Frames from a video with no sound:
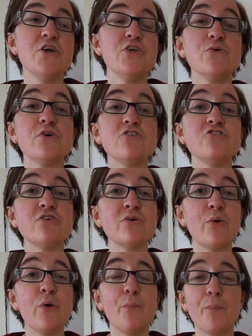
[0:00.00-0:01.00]
You can choose a
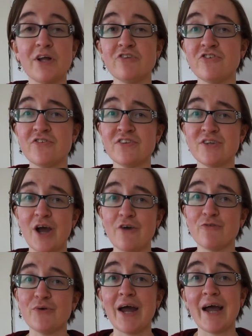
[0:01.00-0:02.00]
whole bunch of
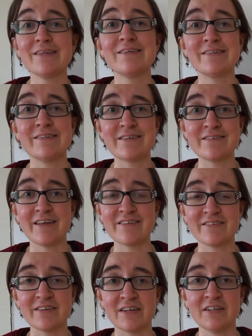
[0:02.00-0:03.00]
stuff. When I did this
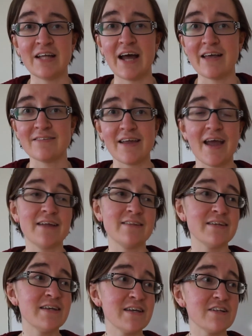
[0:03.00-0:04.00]
lesson in class, I had the
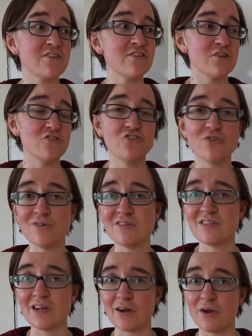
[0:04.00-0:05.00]
kids choose
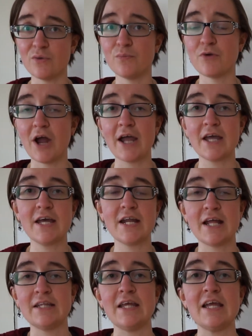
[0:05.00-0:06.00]
their own bracket
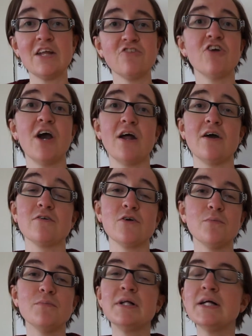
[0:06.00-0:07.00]
and they each got a
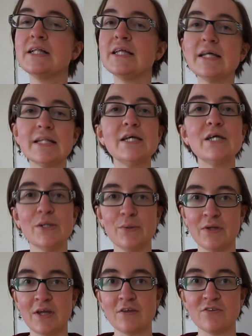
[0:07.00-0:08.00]
completely
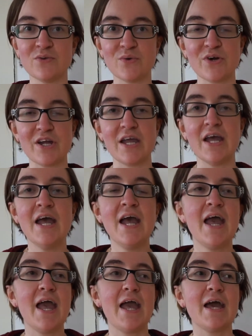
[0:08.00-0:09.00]
unique story,
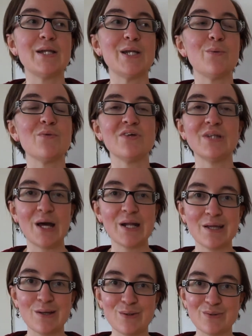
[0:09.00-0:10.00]
and it was a lot of
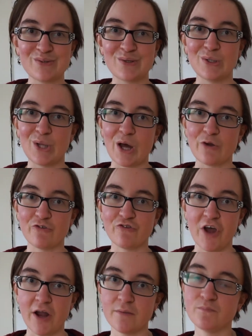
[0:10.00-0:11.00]
giggles and a lot of
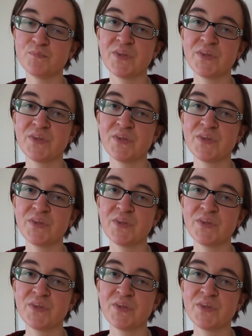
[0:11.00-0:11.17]
fun.